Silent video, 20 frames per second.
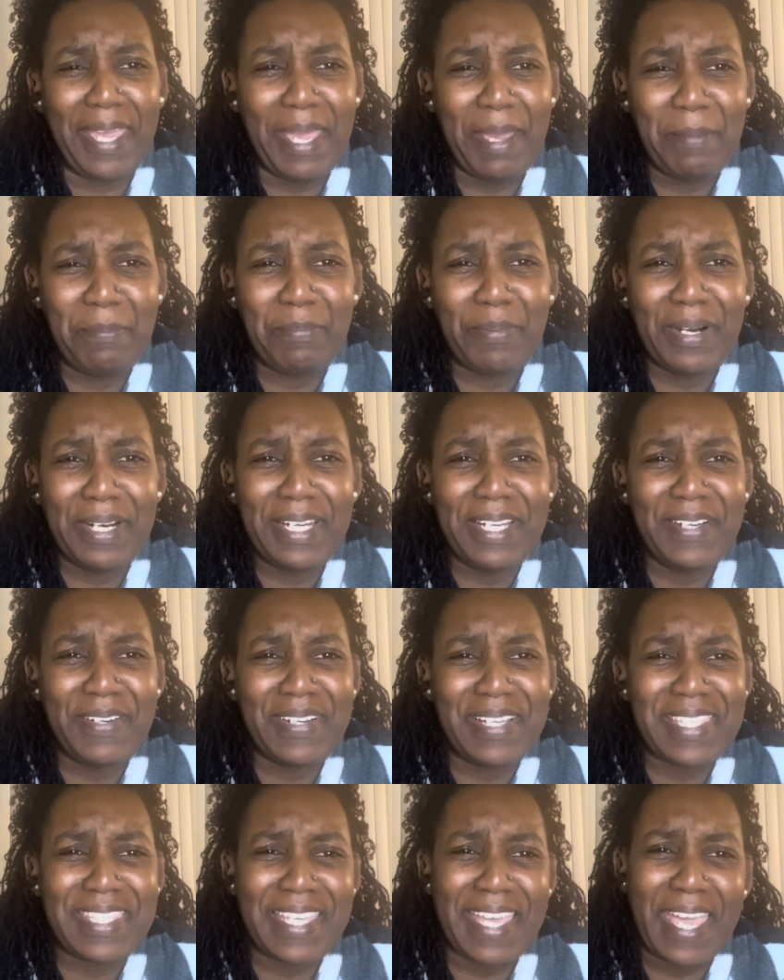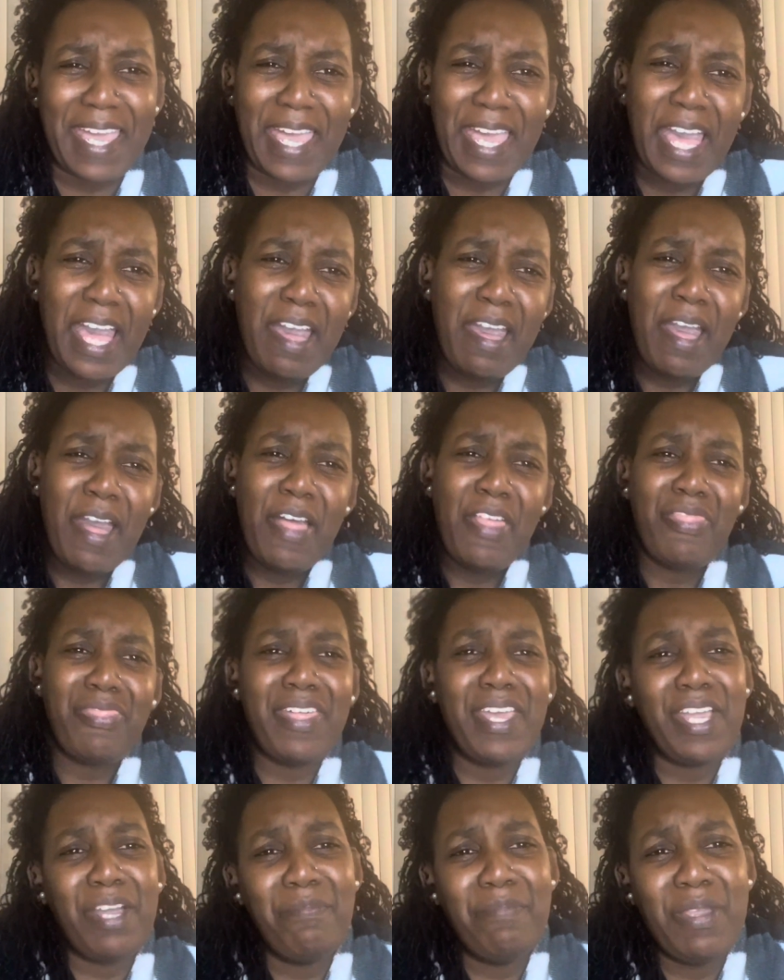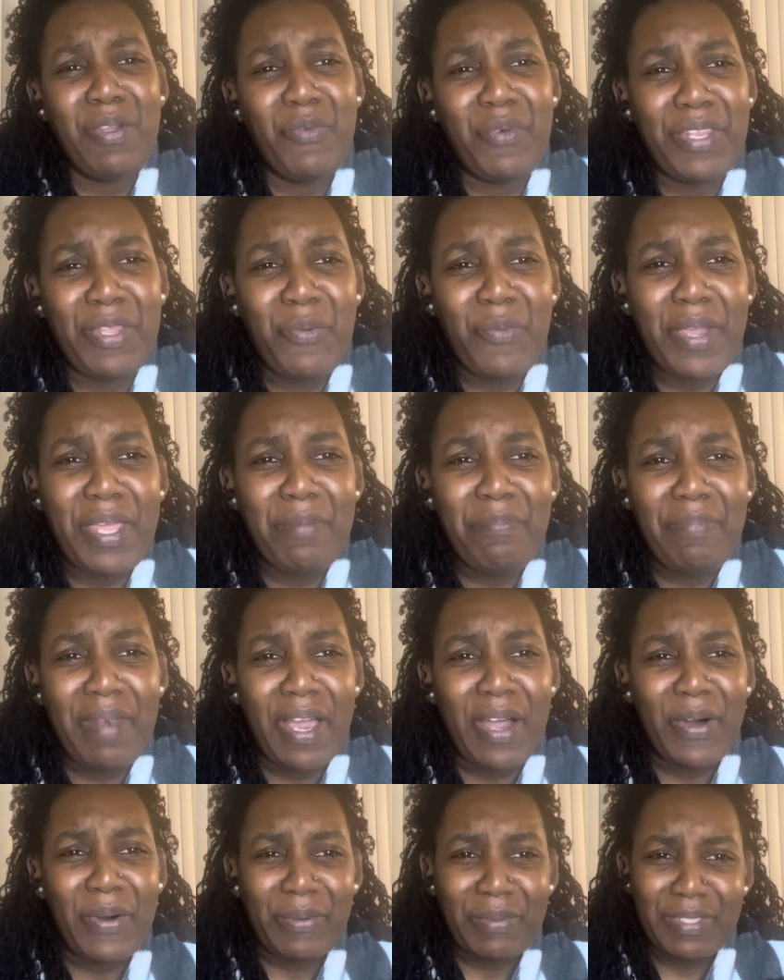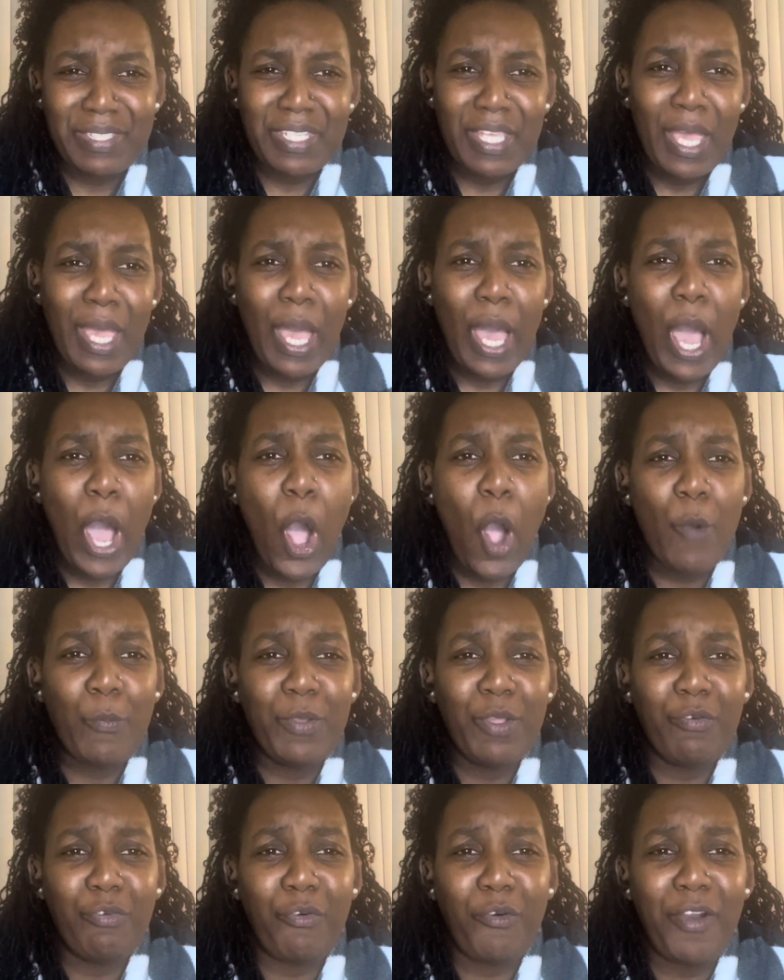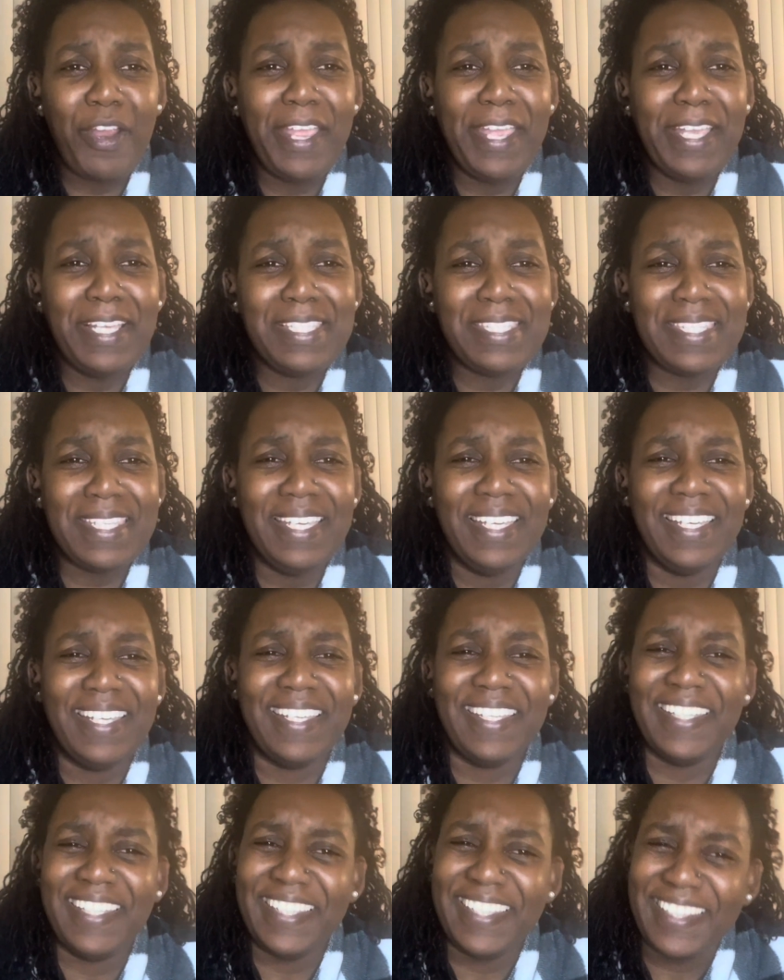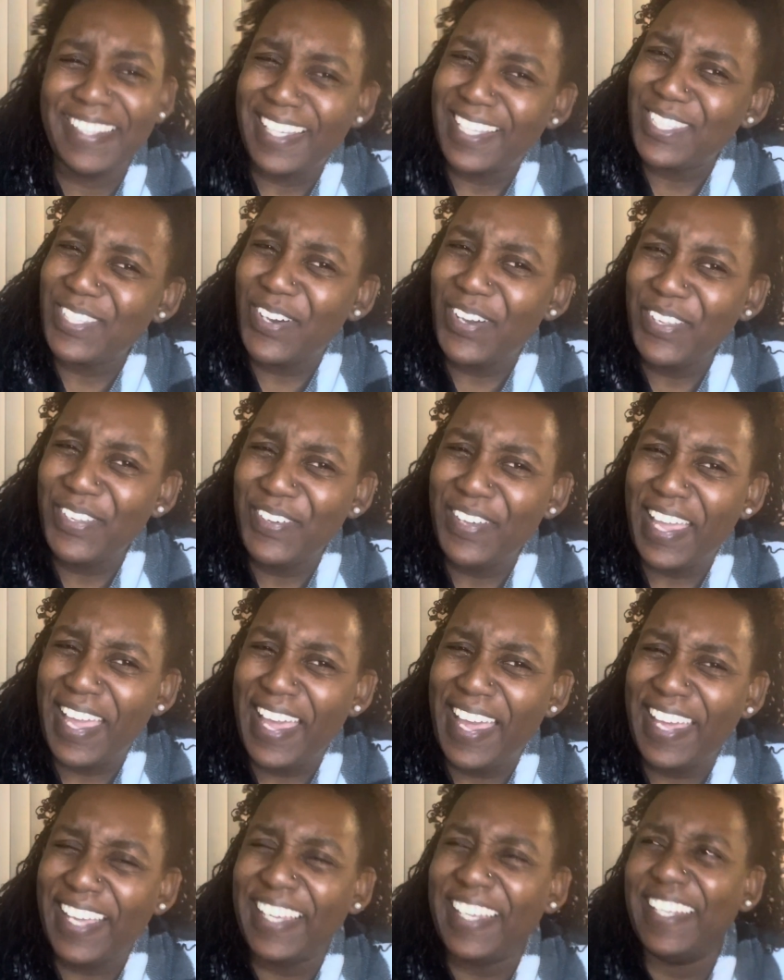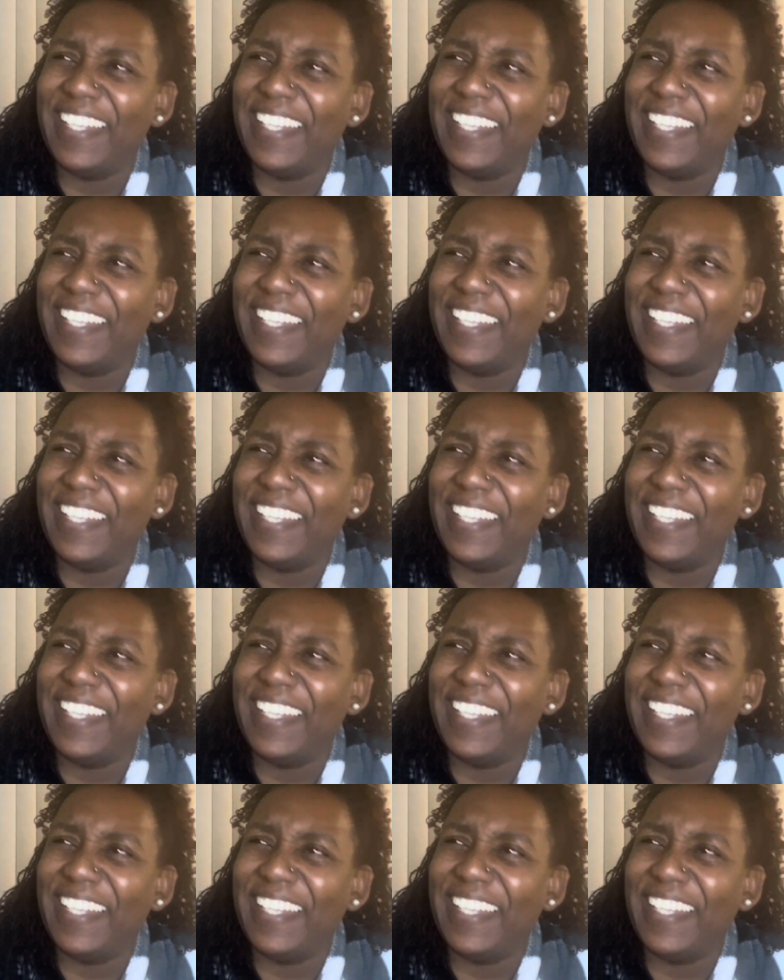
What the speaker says: Britney gonna say, think of me when the wind blows. Hope you freeze. That's all you got?